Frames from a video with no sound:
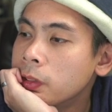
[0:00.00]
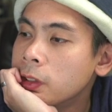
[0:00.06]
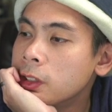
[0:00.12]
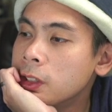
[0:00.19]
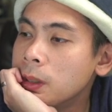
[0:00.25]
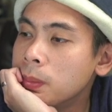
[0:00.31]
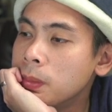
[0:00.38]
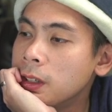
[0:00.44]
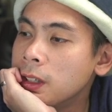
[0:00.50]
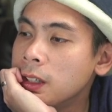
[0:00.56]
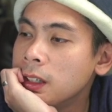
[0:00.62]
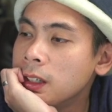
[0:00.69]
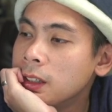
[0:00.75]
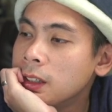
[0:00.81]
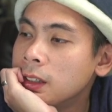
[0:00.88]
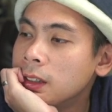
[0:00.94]

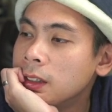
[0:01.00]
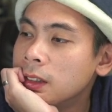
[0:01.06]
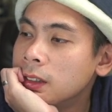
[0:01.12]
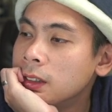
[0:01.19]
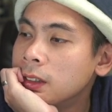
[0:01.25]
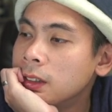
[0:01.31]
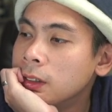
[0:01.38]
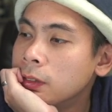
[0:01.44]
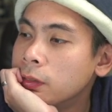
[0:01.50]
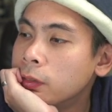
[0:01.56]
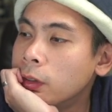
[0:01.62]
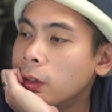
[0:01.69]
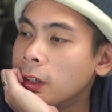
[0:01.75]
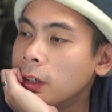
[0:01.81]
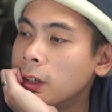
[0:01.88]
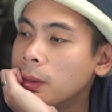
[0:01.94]
CP,
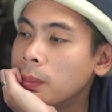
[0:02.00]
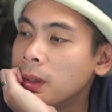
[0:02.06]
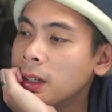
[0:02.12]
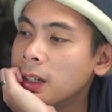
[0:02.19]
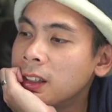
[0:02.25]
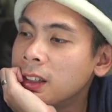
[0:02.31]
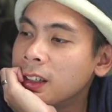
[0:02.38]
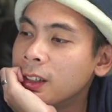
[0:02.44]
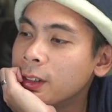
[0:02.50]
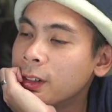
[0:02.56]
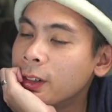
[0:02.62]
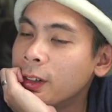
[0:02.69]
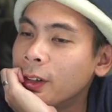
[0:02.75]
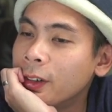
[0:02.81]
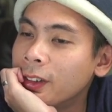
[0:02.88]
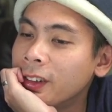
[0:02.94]
40rmie, and the
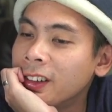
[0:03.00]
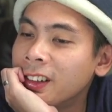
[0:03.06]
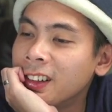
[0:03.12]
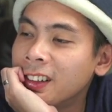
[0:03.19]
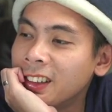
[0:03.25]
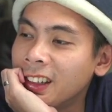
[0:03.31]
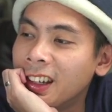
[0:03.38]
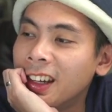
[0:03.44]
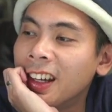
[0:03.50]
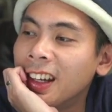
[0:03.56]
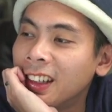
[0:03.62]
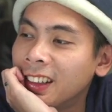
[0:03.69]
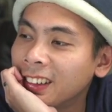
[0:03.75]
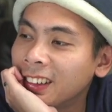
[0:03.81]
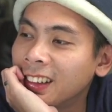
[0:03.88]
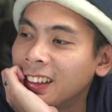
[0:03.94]
encoder.
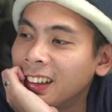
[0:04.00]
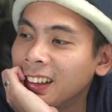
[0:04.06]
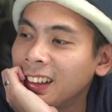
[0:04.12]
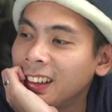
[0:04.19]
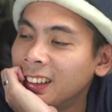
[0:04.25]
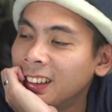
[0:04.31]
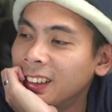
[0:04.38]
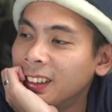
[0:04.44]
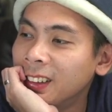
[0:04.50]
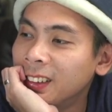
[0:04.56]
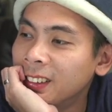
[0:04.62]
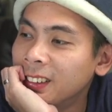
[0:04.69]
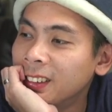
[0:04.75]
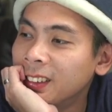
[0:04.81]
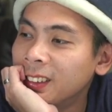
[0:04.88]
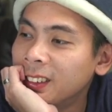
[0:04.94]
Yeah, okay.
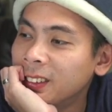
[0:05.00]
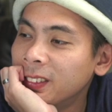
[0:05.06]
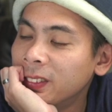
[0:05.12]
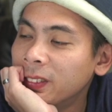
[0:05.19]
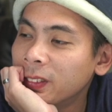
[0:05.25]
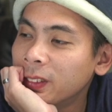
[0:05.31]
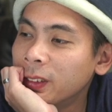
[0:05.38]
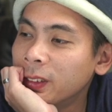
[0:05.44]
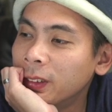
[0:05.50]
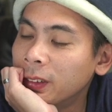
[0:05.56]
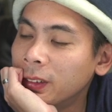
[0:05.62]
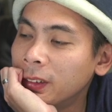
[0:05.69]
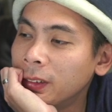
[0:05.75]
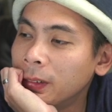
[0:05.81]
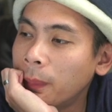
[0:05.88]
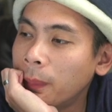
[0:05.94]

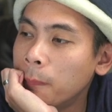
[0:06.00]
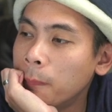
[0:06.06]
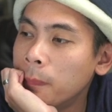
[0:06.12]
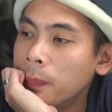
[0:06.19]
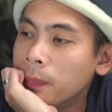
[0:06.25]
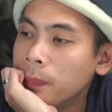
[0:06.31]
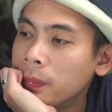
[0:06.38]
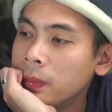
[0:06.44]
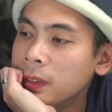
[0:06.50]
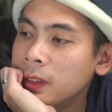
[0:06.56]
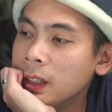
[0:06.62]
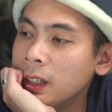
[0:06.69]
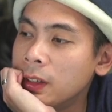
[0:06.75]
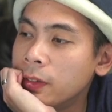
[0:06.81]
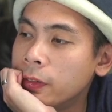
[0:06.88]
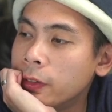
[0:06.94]
Cool.
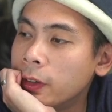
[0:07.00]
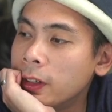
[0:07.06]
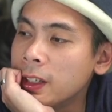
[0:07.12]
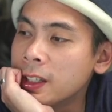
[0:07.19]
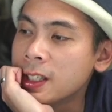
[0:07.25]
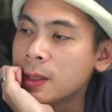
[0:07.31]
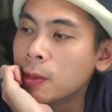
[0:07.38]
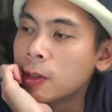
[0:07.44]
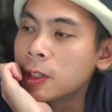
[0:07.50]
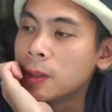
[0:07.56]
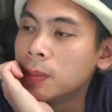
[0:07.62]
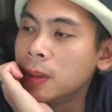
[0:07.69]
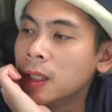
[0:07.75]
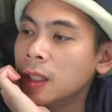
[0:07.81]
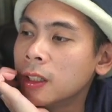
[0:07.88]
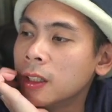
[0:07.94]
DD40 is the most
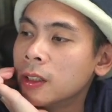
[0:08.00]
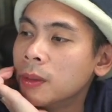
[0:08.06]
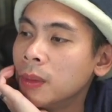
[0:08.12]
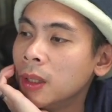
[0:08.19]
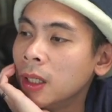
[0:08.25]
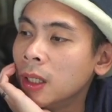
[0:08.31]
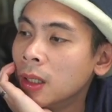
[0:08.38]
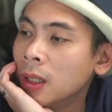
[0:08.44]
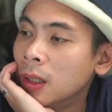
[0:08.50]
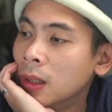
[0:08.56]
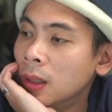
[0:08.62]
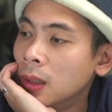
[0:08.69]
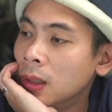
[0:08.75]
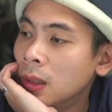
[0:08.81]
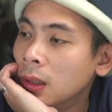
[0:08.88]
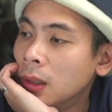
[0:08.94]
appealing to me.
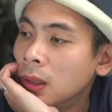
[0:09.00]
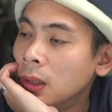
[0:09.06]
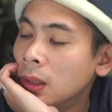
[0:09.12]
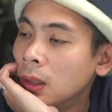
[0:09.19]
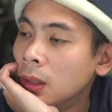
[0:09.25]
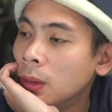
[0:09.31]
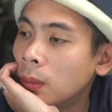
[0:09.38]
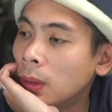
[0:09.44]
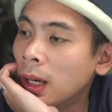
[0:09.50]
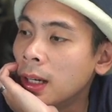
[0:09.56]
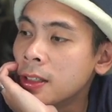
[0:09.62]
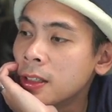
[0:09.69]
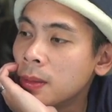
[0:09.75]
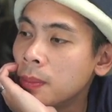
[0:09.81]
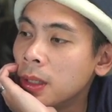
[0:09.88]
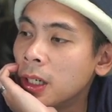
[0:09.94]
Why
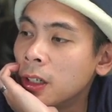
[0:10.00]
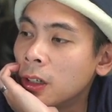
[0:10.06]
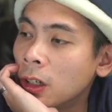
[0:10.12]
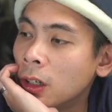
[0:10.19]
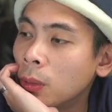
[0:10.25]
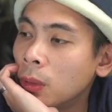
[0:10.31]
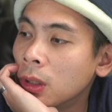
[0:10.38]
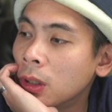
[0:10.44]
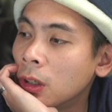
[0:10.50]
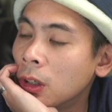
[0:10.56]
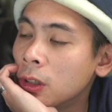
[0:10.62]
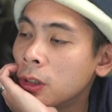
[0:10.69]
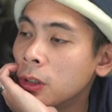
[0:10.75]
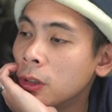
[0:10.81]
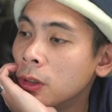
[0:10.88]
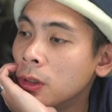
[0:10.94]
is the BNR1
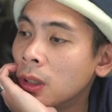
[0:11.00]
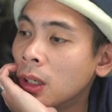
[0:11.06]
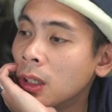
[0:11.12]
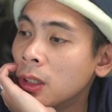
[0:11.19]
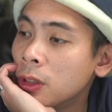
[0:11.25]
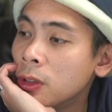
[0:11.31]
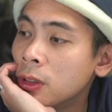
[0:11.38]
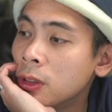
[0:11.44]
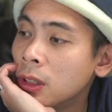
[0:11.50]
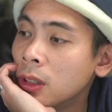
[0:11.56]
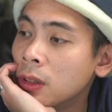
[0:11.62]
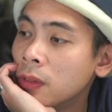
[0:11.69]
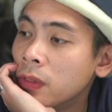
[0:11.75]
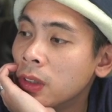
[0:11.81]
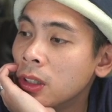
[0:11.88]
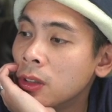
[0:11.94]
R2 not using
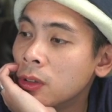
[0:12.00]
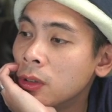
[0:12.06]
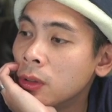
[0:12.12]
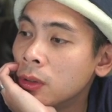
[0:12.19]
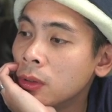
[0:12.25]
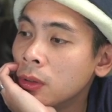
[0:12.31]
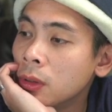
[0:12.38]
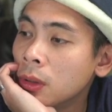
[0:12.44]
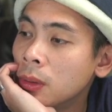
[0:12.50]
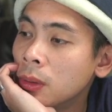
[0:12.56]
the V2?